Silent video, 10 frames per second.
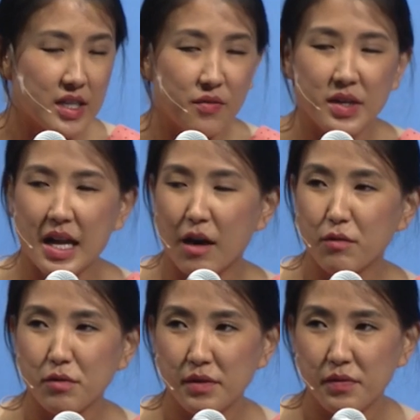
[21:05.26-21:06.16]
giving out
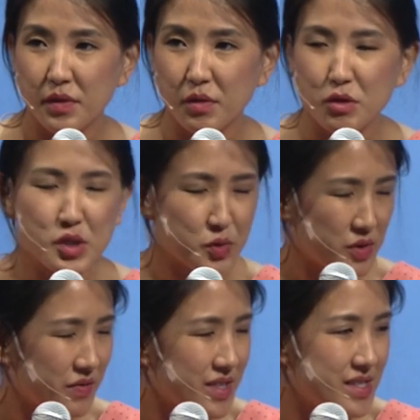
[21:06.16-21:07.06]
free food, or just sort
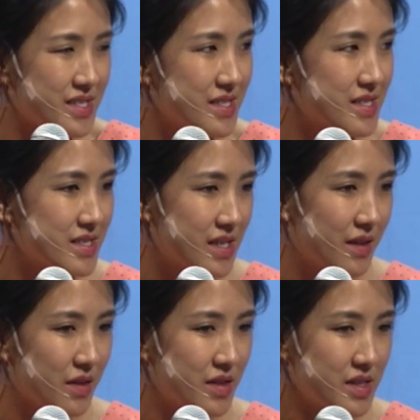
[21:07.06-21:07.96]
of like these
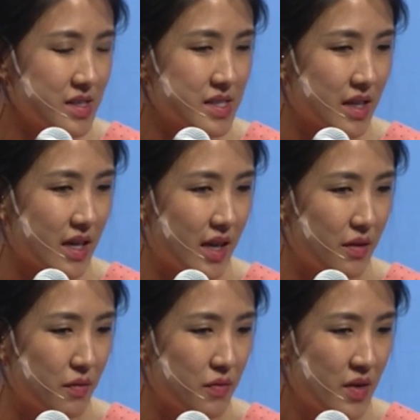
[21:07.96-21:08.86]
incidental things that kind
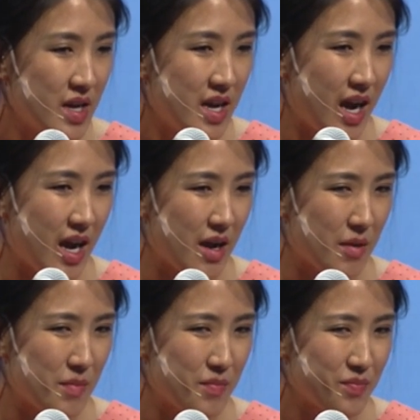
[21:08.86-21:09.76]
of,
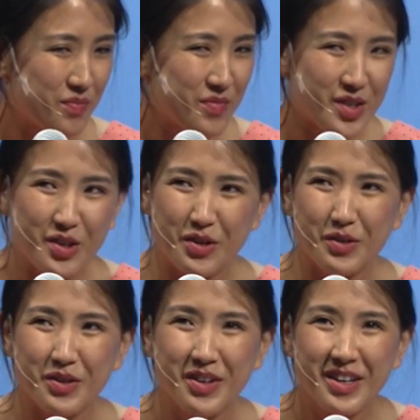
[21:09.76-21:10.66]

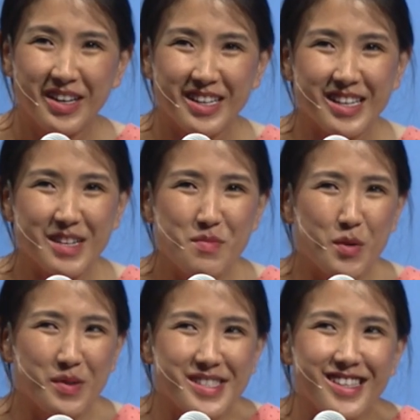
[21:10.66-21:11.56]
in
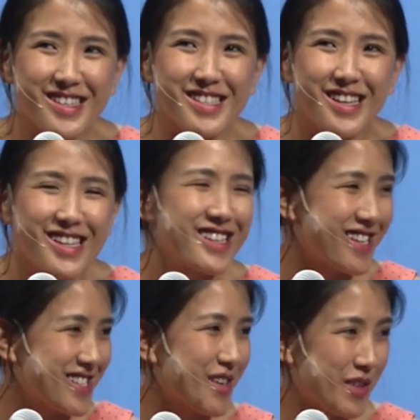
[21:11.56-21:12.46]
moments like this, I think the
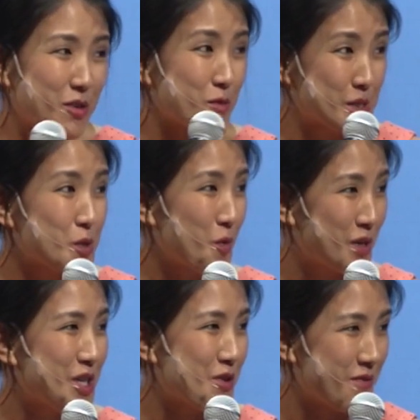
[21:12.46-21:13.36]
idea of like
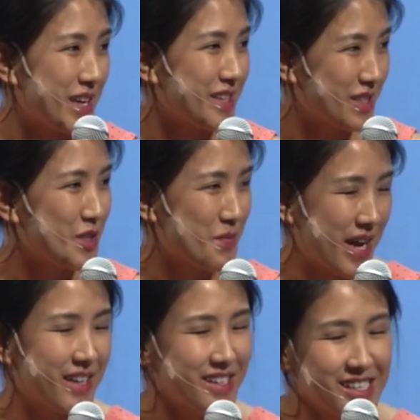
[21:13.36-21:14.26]
restoring your faith in
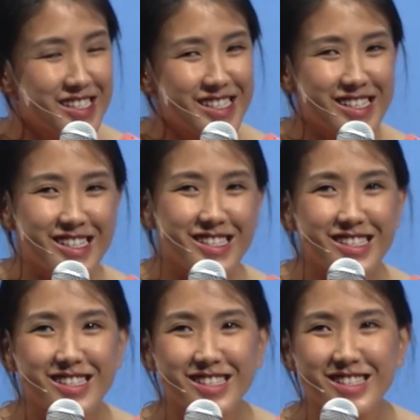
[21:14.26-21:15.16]
humanity,
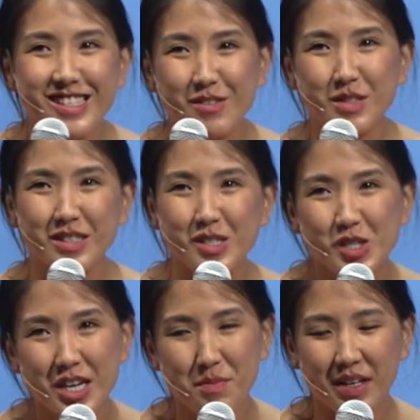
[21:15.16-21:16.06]
it sounds
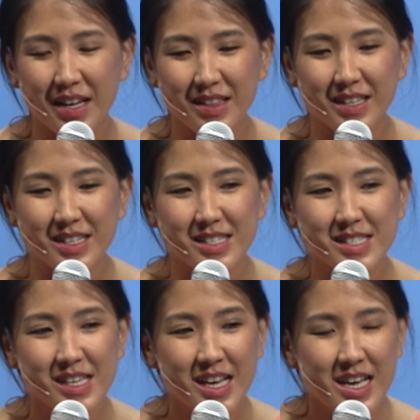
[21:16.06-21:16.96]
cliche, but I think
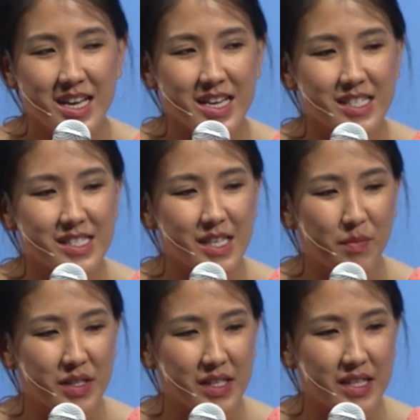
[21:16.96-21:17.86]
it's
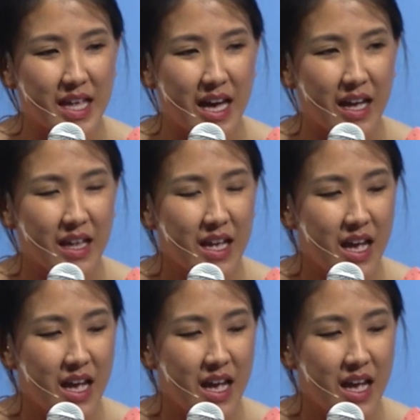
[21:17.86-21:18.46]
something that